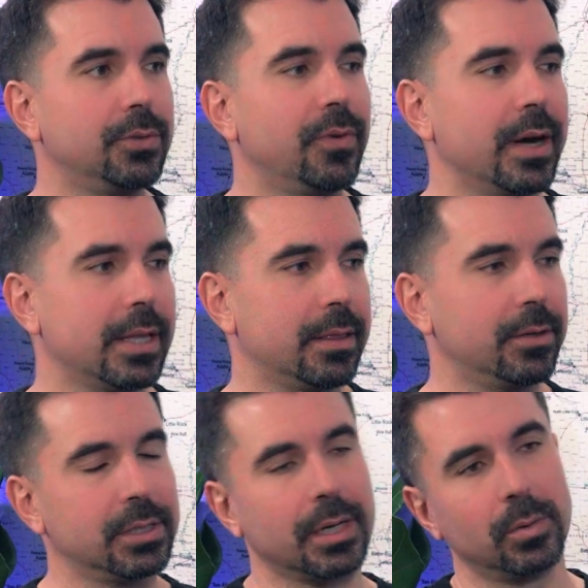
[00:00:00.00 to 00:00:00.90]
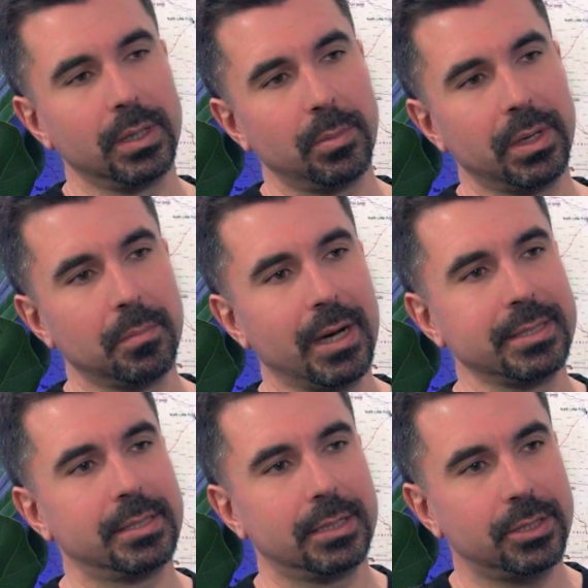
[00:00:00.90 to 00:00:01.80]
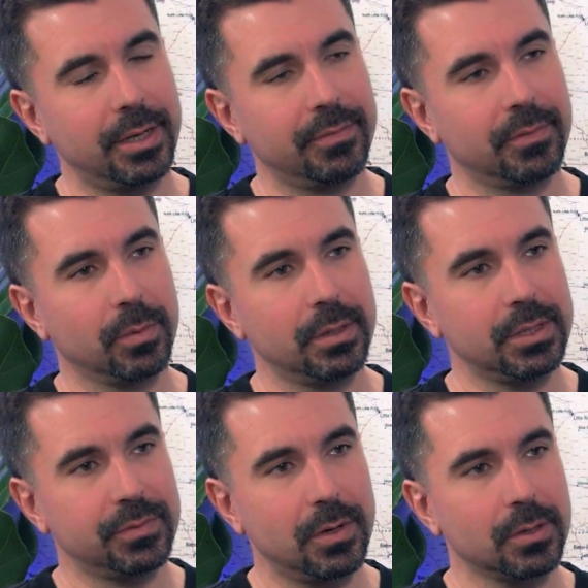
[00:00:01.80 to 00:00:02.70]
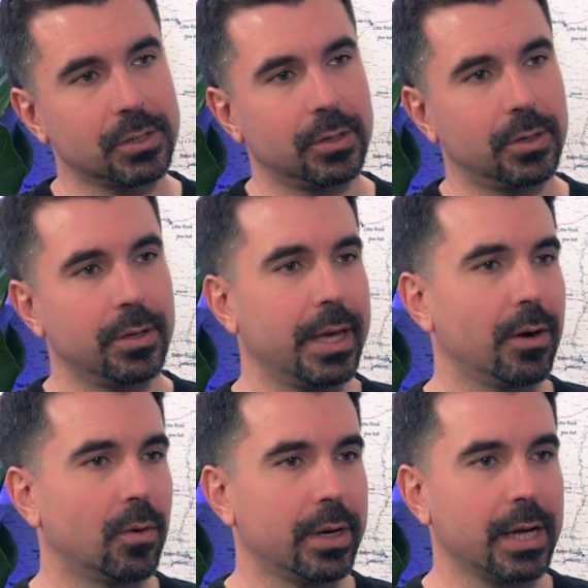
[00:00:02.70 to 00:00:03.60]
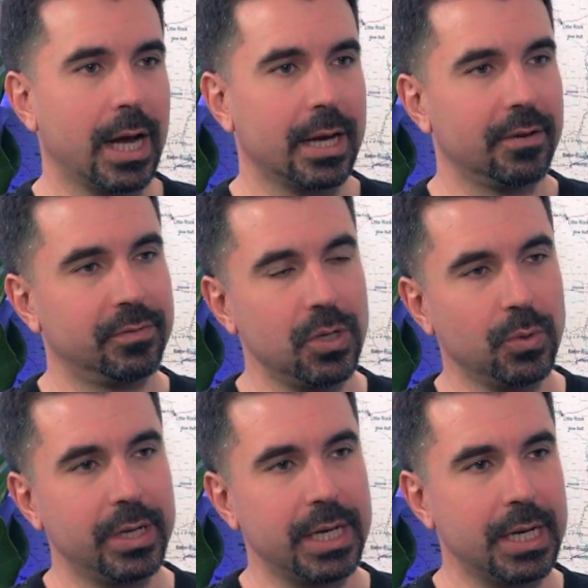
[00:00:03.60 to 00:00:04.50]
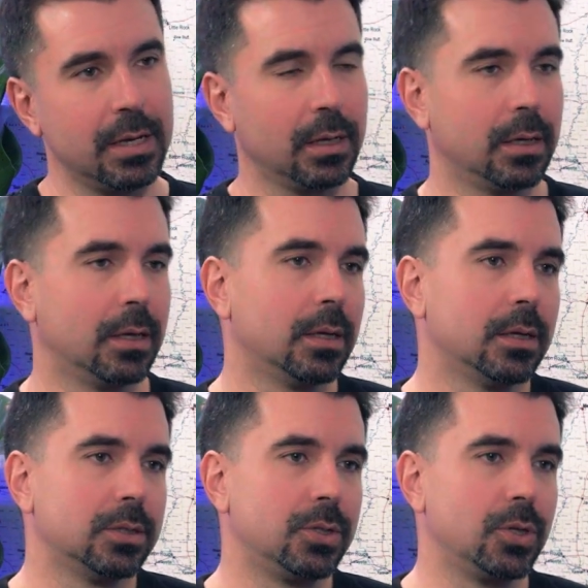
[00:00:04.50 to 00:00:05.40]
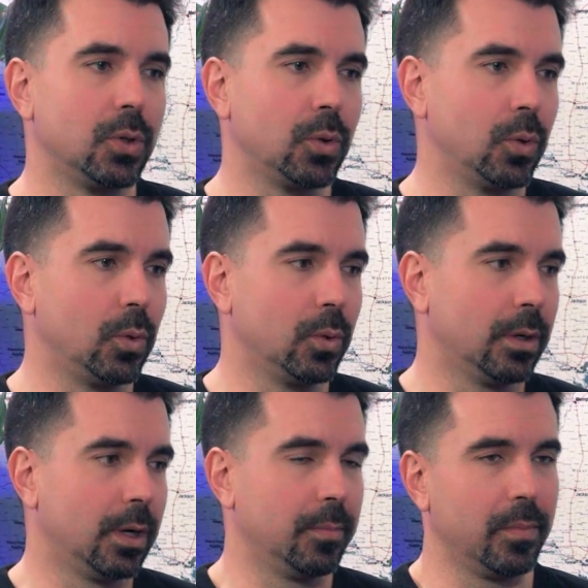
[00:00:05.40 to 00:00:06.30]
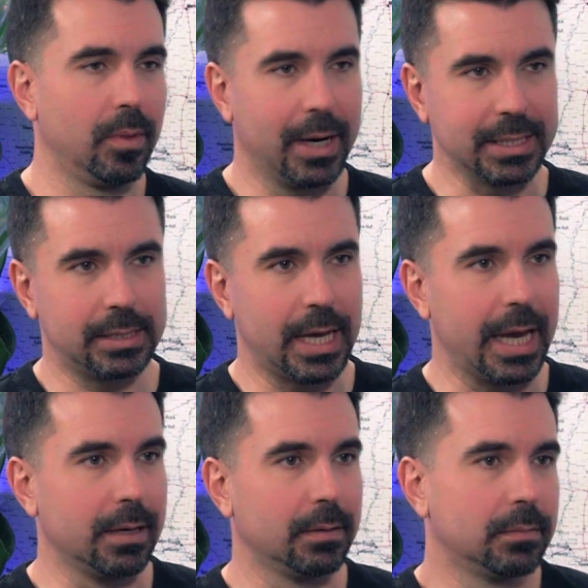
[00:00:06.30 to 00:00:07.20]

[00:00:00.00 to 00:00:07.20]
you find that there's like a really big mindset shift with these folks, or are they already kind of tuned in to the mindset,